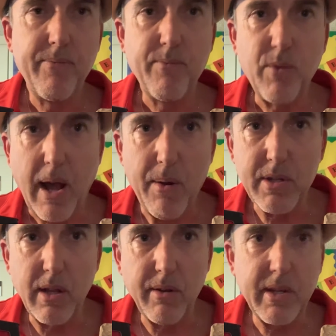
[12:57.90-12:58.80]
when I
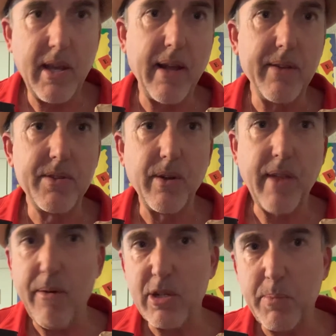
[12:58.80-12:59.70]
was a little kid. So
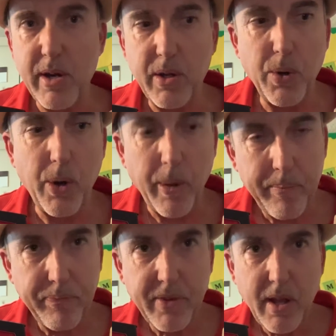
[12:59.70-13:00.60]
that was pretty cool.
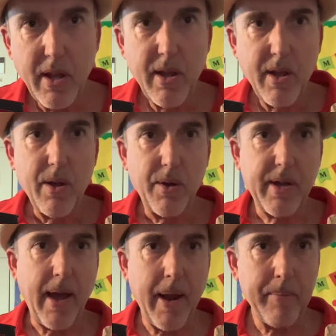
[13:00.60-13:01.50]

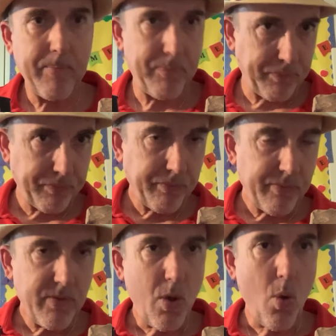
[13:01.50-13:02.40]
Okay,
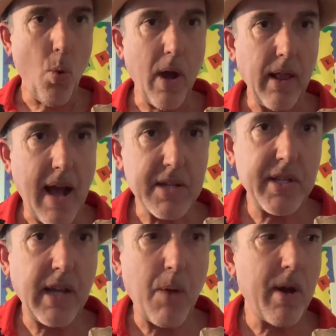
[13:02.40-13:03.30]
one last
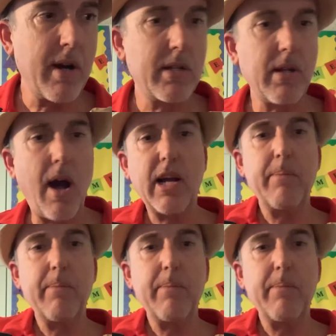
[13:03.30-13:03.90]
thing I wanted to talk